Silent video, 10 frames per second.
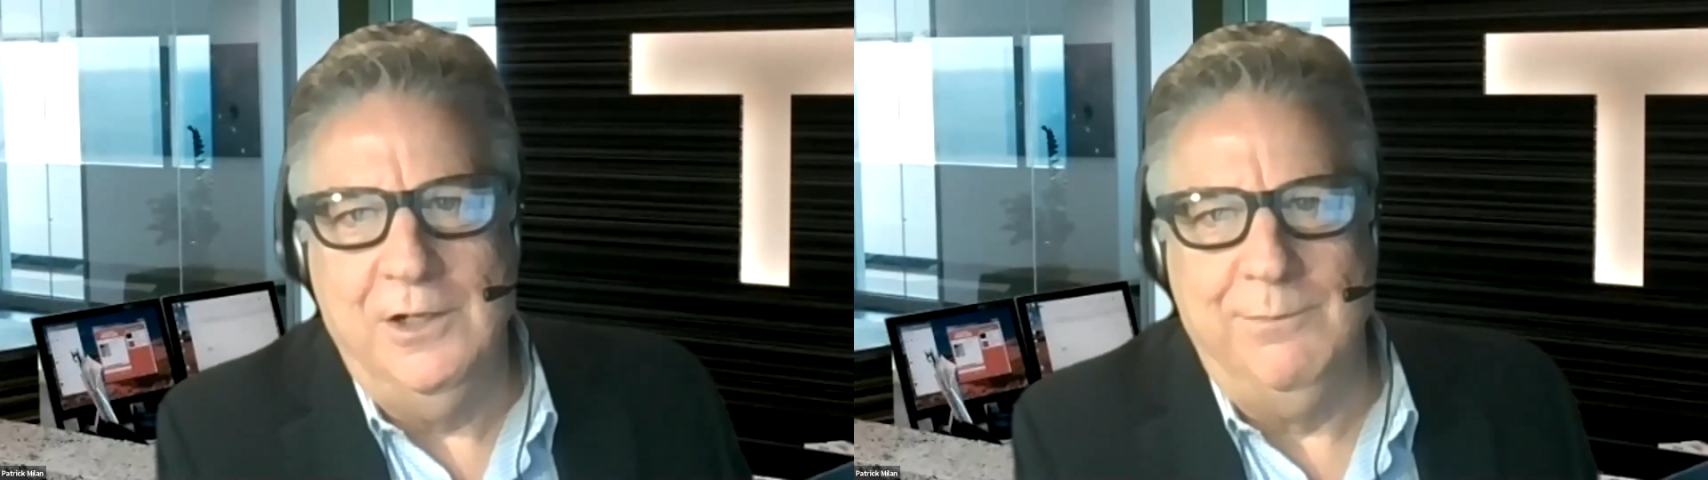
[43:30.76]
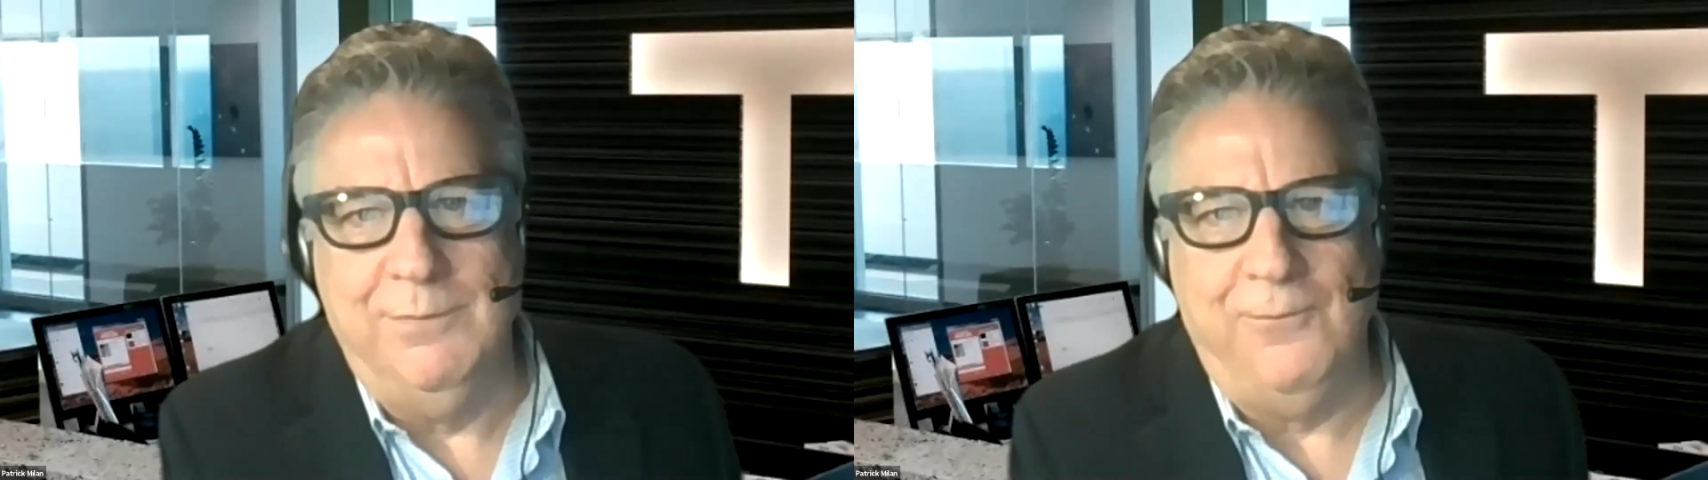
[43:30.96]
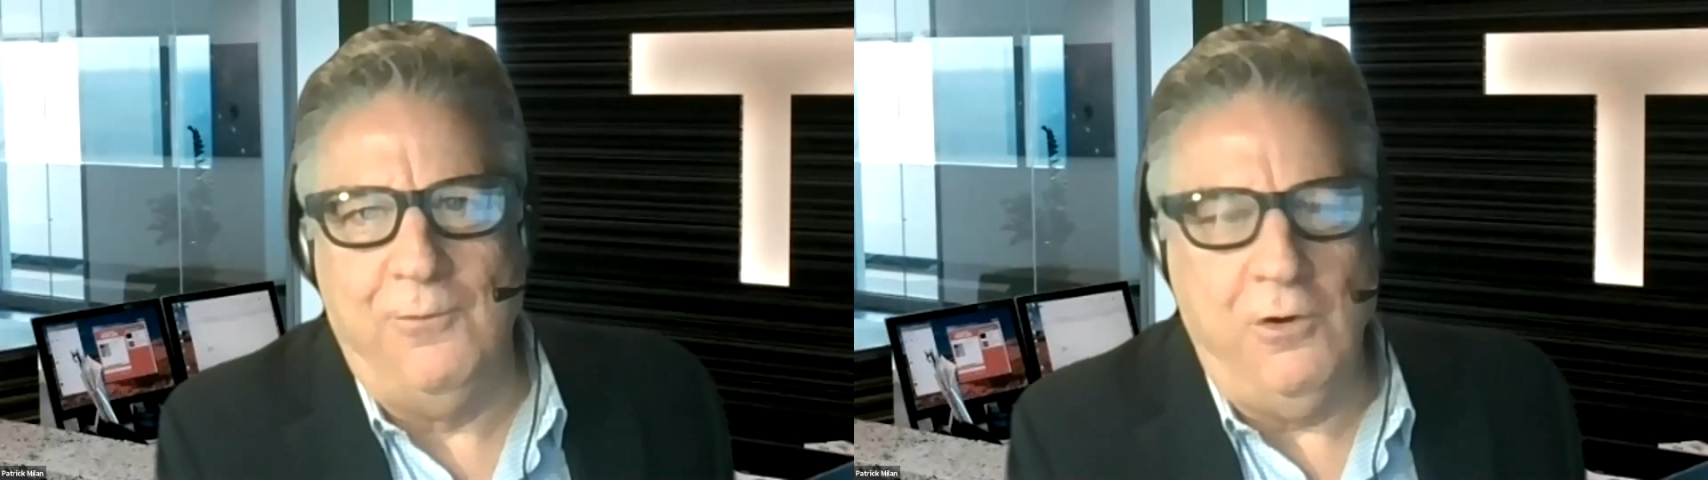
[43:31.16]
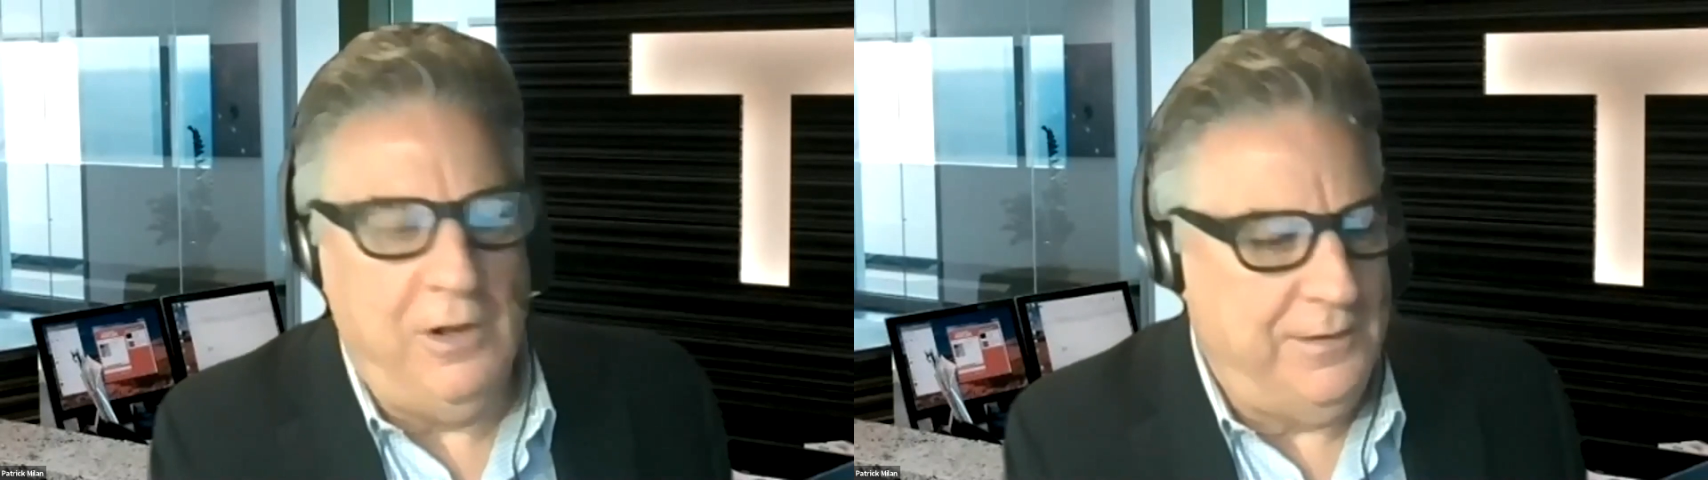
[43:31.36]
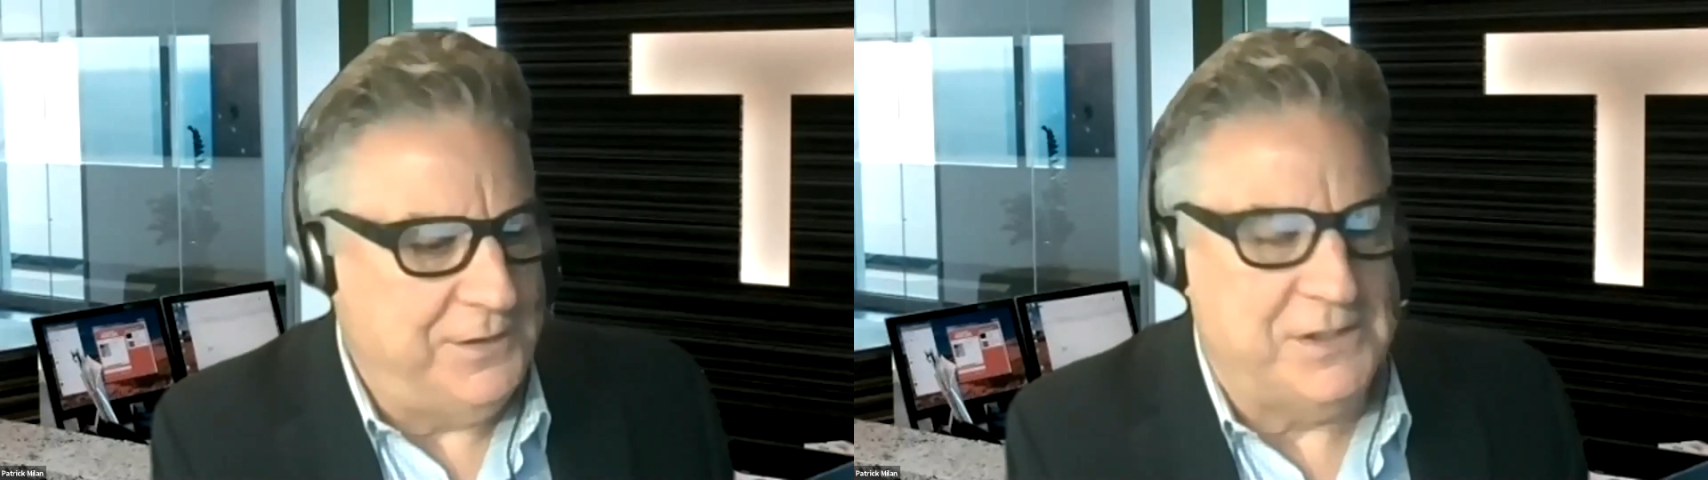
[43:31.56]
before
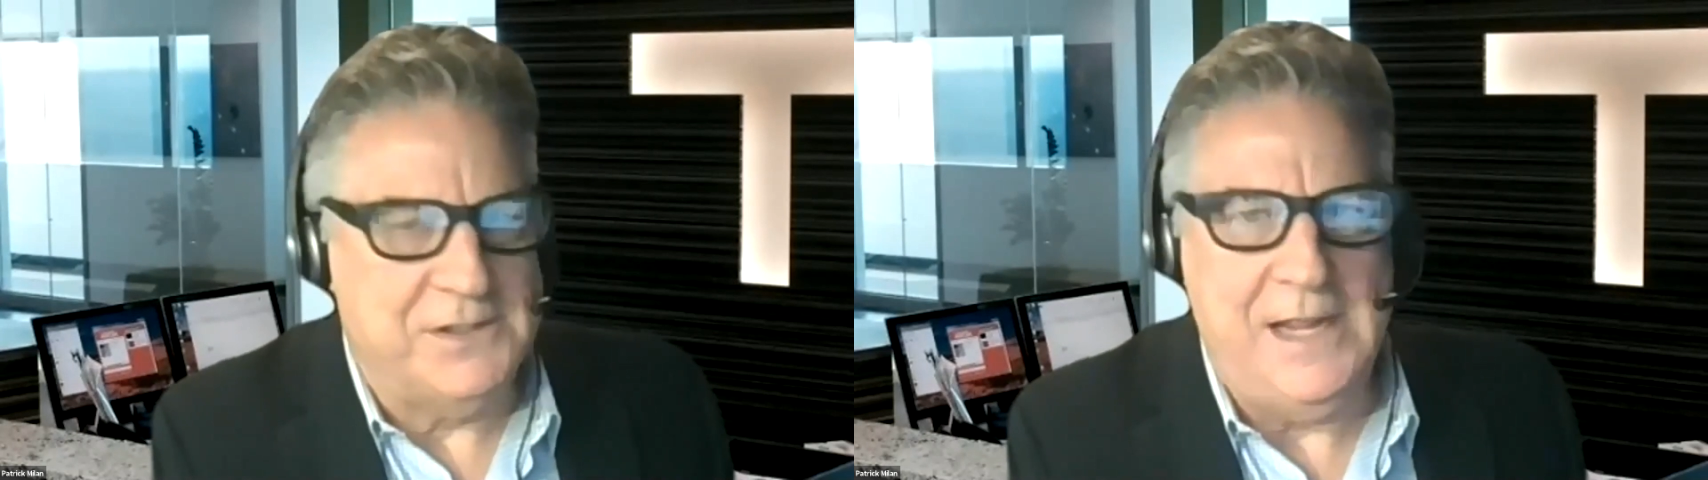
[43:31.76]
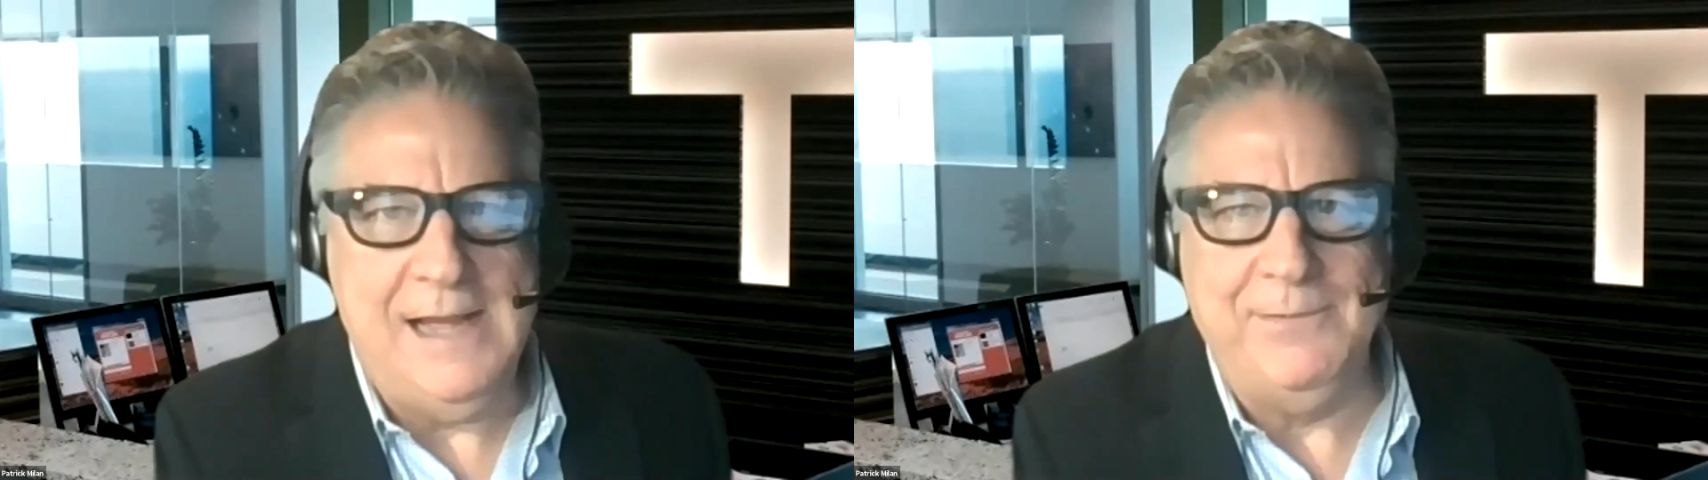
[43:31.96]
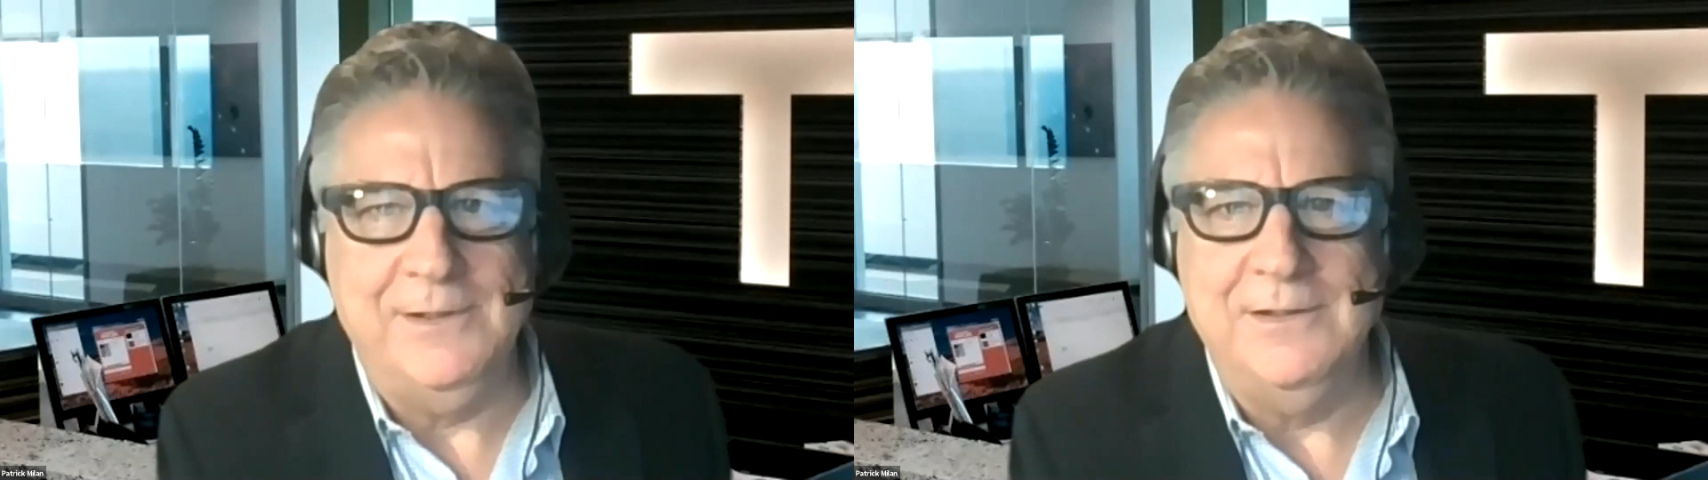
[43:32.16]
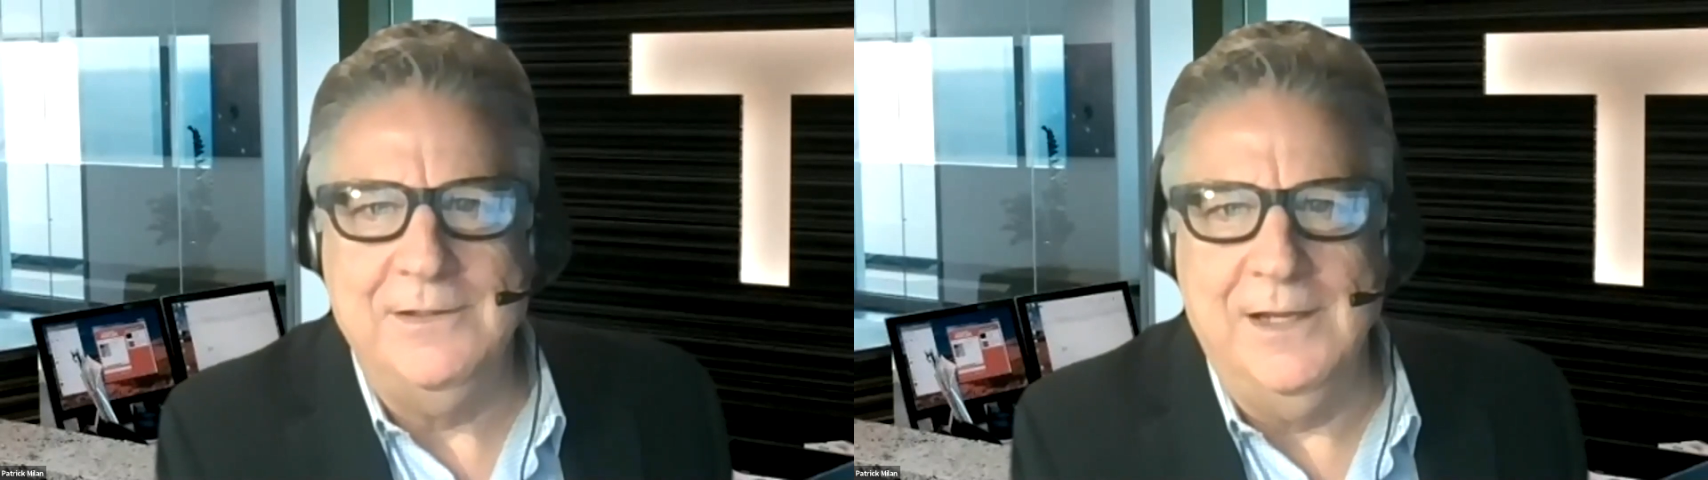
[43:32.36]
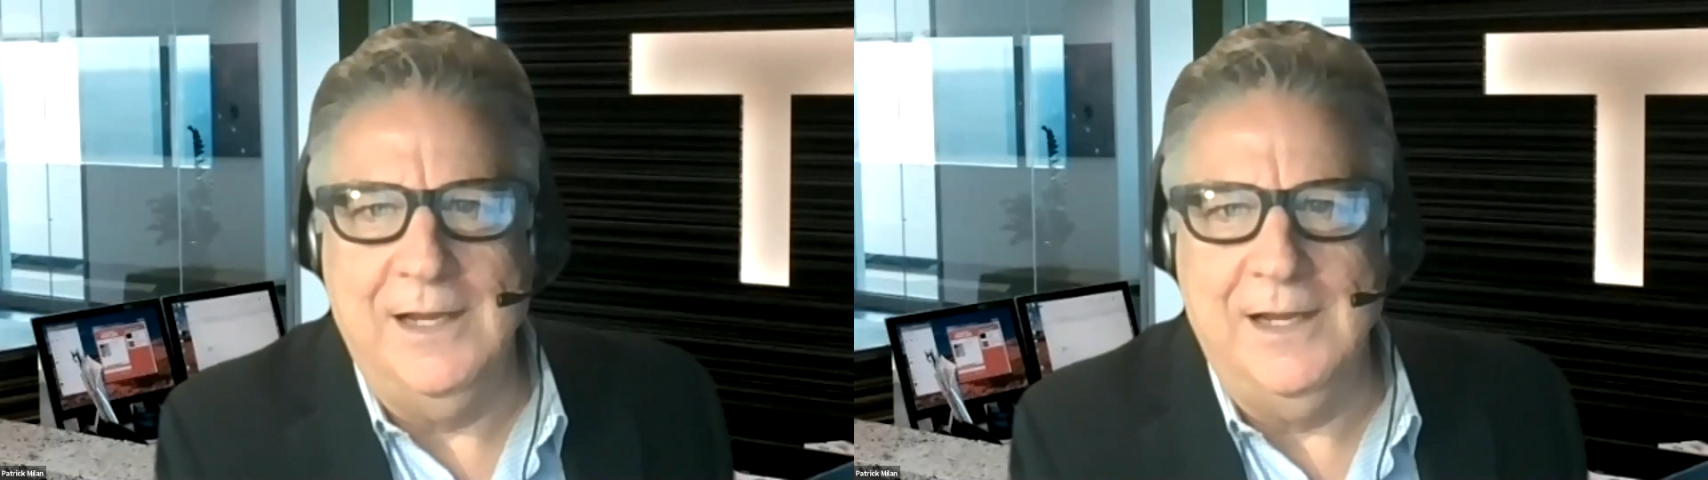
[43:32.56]
all of this has happened,